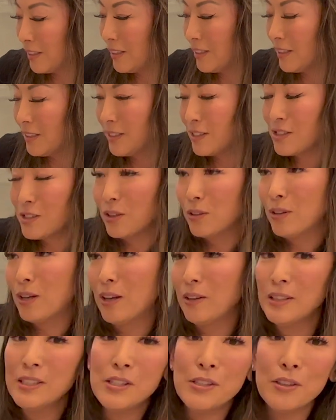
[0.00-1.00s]
So
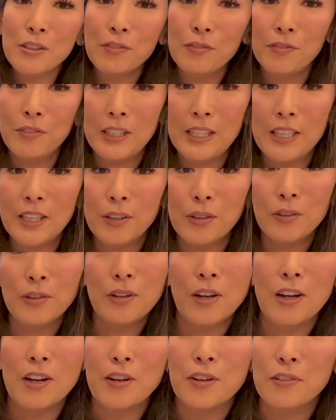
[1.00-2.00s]
I'll insert a video
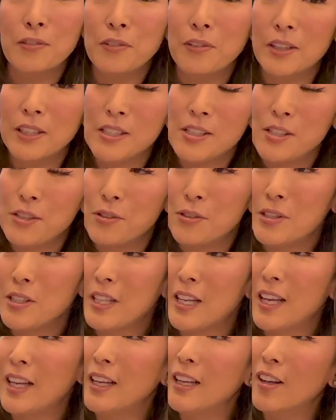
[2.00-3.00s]
of us
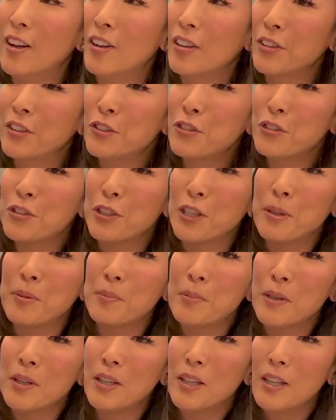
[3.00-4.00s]
using it on our
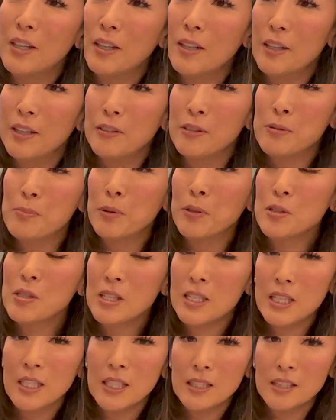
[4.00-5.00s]
trip. It was
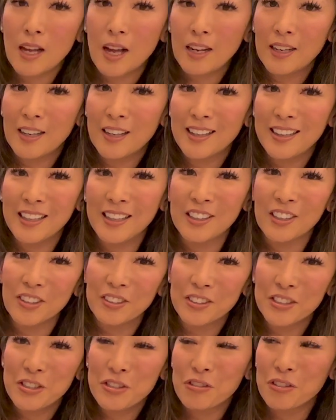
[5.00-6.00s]
mostly in Nara and on
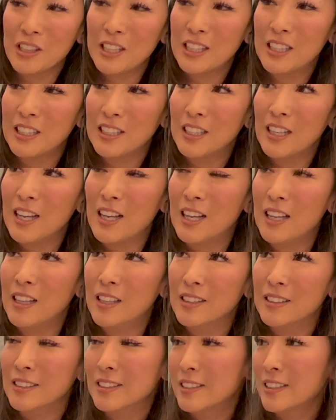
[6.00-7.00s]
the train
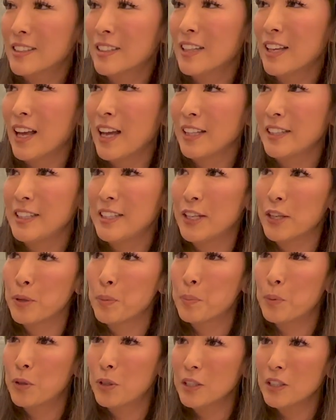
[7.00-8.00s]
and at the
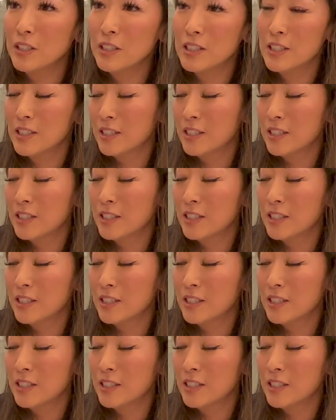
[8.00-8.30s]
airport.